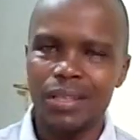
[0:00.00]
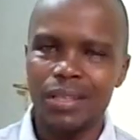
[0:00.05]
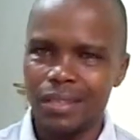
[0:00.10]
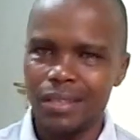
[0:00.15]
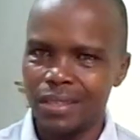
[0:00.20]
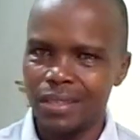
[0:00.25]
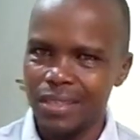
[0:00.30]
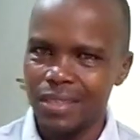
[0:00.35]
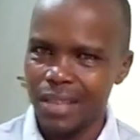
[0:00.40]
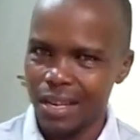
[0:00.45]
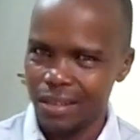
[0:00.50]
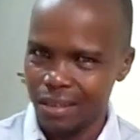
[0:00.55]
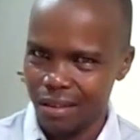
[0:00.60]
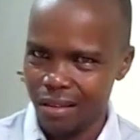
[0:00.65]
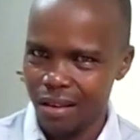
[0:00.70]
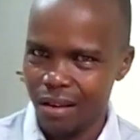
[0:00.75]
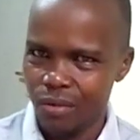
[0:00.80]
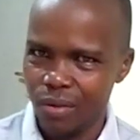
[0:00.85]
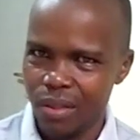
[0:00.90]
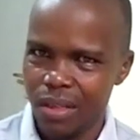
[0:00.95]

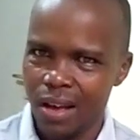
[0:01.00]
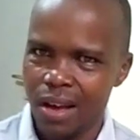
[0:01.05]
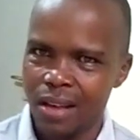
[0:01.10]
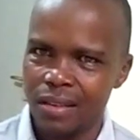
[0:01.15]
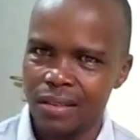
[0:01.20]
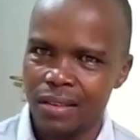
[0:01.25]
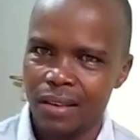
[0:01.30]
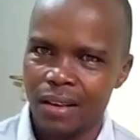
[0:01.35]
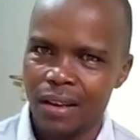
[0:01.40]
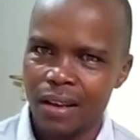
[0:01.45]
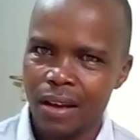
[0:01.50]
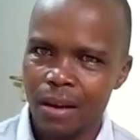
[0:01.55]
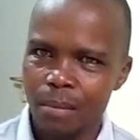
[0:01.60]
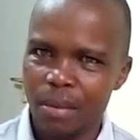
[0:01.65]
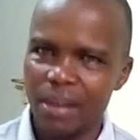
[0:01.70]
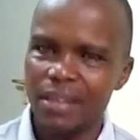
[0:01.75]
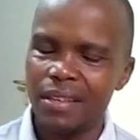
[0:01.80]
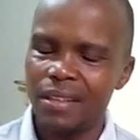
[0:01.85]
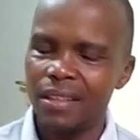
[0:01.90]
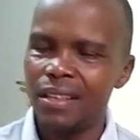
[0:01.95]
technological device or
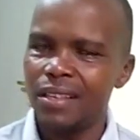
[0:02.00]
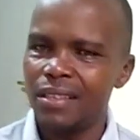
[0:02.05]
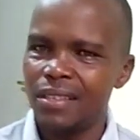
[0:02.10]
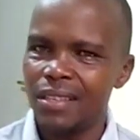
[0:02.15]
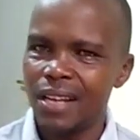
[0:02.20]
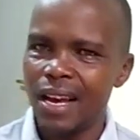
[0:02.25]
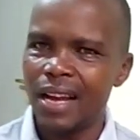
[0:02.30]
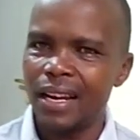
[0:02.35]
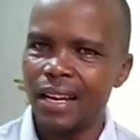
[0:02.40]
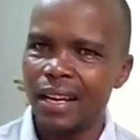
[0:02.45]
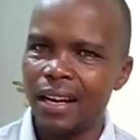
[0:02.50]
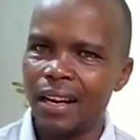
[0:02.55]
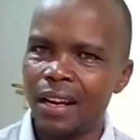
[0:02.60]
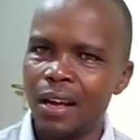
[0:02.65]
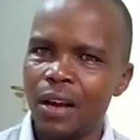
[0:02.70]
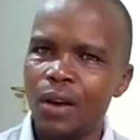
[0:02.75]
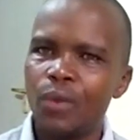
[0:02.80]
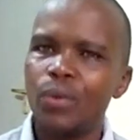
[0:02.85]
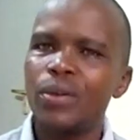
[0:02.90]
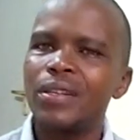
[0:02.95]
advancement that you can
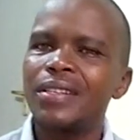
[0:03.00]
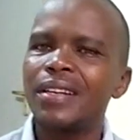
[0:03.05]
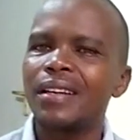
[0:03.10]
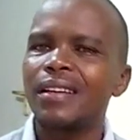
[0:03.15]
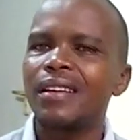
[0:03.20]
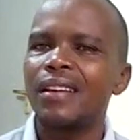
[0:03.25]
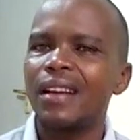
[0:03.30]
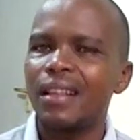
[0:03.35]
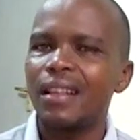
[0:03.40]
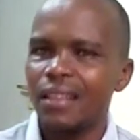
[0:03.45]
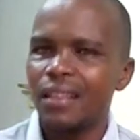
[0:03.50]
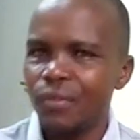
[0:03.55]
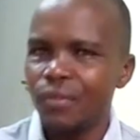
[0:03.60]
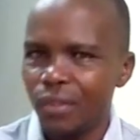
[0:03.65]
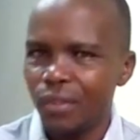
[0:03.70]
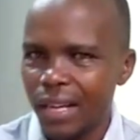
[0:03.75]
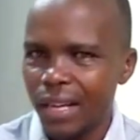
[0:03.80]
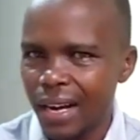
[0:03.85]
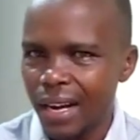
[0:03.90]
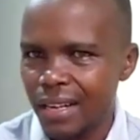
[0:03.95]
assume,
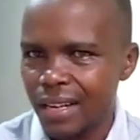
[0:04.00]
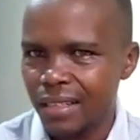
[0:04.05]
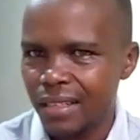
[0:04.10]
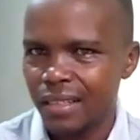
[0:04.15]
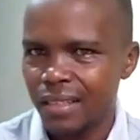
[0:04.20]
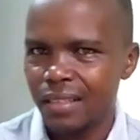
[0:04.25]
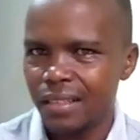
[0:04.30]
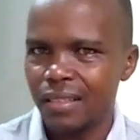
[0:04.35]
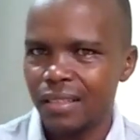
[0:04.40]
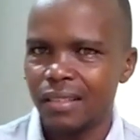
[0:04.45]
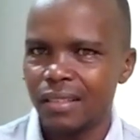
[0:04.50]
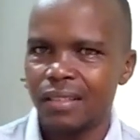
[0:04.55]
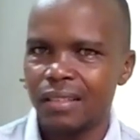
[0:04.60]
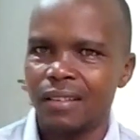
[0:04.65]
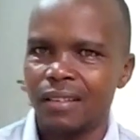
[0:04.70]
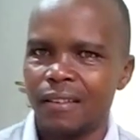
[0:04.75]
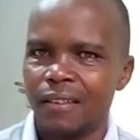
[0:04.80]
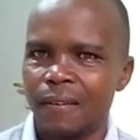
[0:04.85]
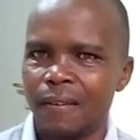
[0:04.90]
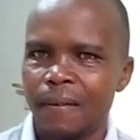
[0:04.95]
right? Because
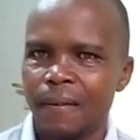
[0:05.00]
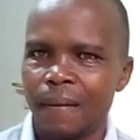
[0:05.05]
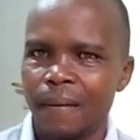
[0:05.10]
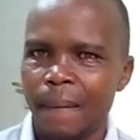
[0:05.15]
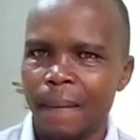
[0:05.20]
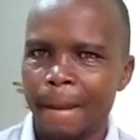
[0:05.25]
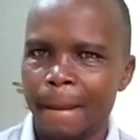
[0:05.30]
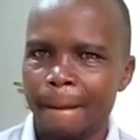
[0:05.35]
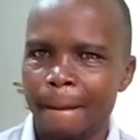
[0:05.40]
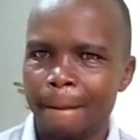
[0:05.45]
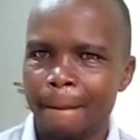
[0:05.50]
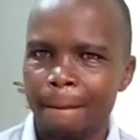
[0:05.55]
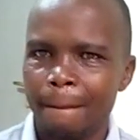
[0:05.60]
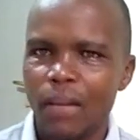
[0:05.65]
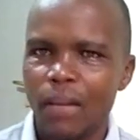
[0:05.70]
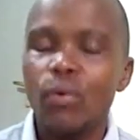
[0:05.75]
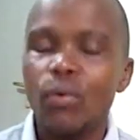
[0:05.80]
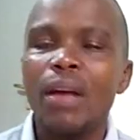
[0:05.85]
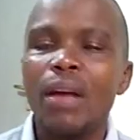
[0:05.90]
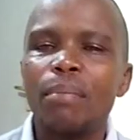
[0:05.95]
it is just there with
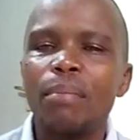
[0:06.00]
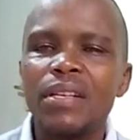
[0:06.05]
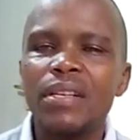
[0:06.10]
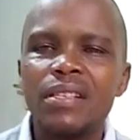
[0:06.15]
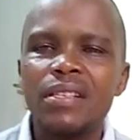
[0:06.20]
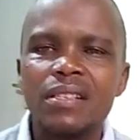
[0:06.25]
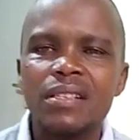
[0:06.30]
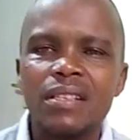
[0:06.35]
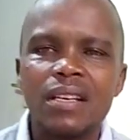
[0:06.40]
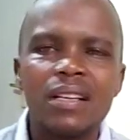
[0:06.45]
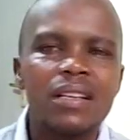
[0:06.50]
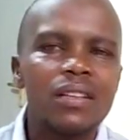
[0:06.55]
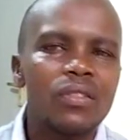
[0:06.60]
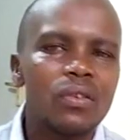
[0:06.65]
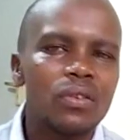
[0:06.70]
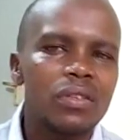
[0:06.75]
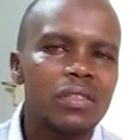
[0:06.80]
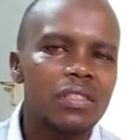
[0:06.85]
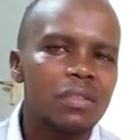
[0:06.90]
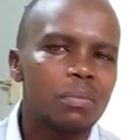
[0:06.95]
us. But in
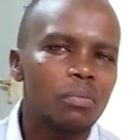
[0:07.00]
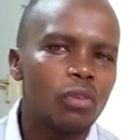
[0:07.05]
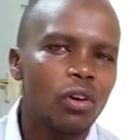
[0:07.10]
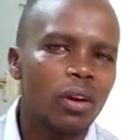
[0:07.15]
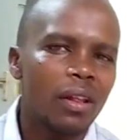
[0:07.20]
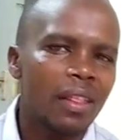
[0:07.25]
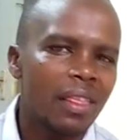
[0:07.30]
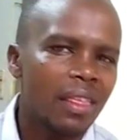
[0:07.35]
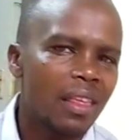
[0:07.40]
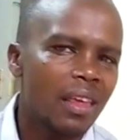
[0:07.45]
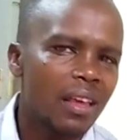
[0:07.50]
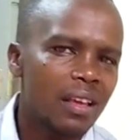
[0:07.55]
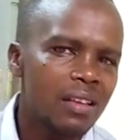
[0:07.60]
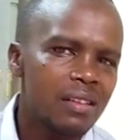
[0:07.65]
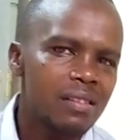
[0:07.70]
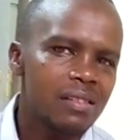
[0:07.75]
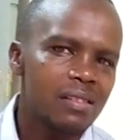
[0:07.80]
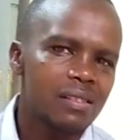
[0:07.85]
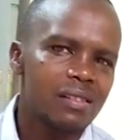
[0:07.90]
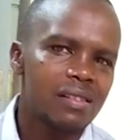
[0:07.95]
this channel, we
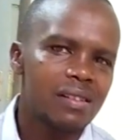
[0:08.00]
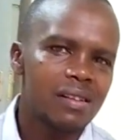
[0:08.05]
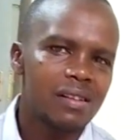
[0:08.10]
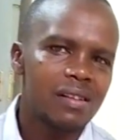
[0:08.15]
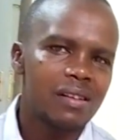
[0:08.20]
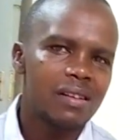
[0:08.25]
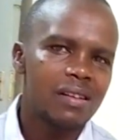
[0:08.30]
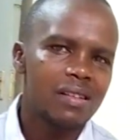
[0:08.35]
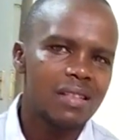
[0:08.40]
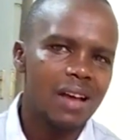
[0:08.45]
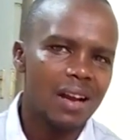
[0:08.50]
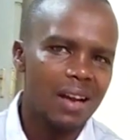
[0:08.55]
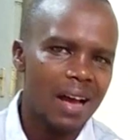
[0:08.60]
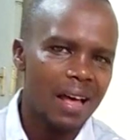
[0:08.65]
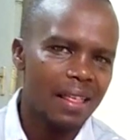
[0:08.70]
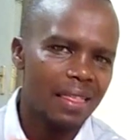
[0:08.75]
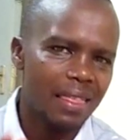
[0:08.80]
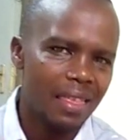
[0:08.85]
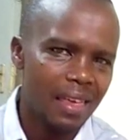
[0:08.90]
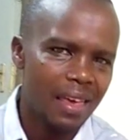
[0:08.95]
take nothing for
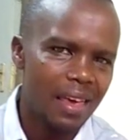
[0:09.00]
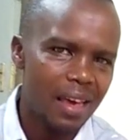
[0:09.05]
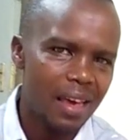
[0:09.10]
granted.